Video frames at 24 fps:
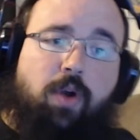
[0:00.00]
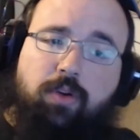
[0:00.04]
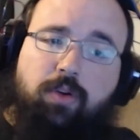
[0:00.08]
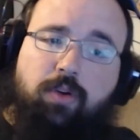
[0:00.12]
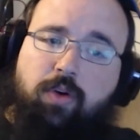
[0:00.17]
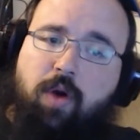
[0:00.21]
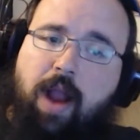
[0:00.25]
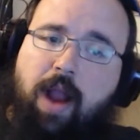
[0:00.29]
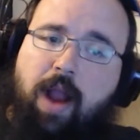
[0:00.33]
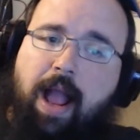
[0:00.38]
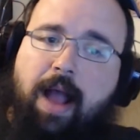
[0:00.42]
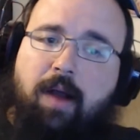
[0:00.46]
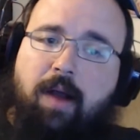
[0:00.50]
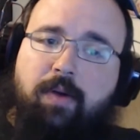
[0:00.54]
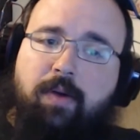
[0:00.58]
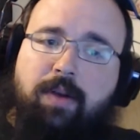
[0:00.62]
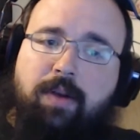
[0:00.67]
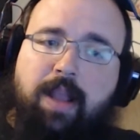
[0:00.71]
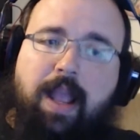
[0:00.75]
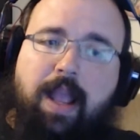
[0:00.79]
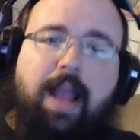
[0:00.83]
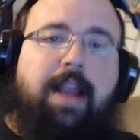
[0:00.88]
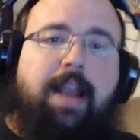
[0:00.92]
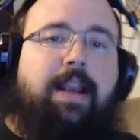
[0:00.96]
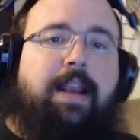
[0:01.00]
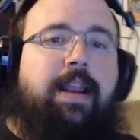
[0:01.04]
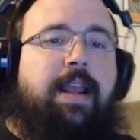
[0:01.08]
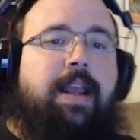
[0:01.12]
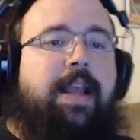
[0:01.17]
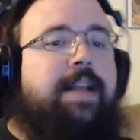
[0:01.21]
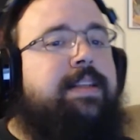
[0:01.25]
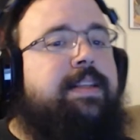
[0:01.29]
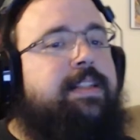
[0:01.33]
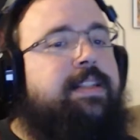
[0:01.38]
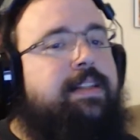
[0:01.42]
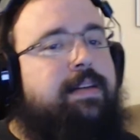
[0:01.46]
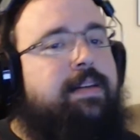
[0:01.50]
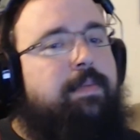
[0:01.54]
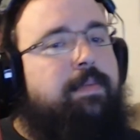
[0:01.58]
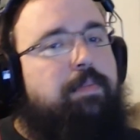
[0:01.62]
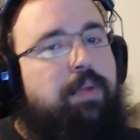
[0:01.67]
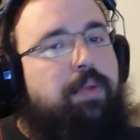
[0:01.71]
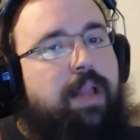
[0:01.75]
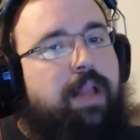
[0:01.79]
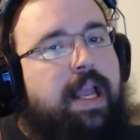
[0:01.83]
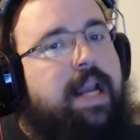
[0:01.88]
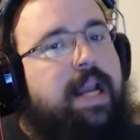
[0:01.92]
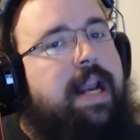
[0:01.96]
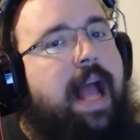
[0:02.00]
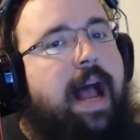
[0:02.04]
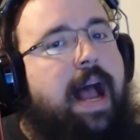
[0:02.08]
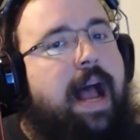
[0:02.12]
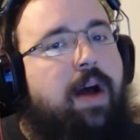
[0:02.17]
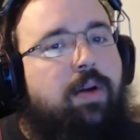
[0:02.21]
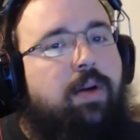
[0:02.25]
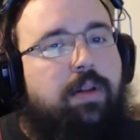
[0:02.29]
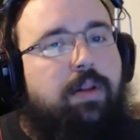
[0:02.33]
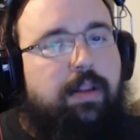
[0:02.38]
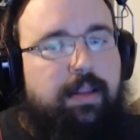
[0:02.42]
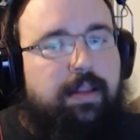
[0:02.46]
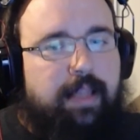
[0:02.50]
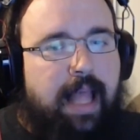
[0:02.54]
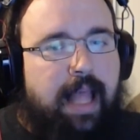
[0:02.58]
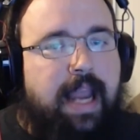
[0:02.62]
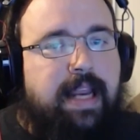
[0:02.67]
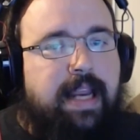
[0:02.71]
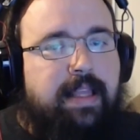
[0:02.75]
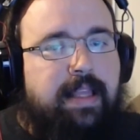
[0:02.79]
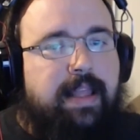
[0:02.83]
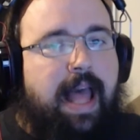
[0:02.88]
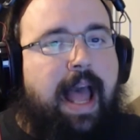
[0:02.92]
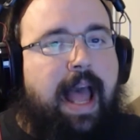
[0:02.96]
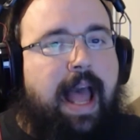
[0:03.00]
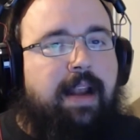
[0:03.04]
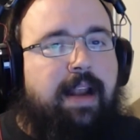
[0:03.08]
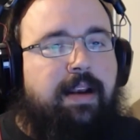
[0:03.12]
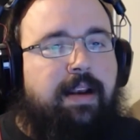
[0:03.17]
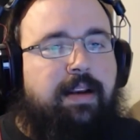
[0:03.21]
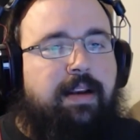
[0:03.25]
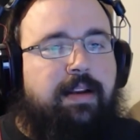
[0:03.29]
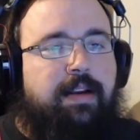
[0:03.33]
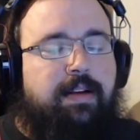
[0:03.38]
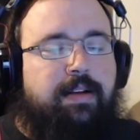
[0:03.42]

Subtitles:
crowd, and it's played out like that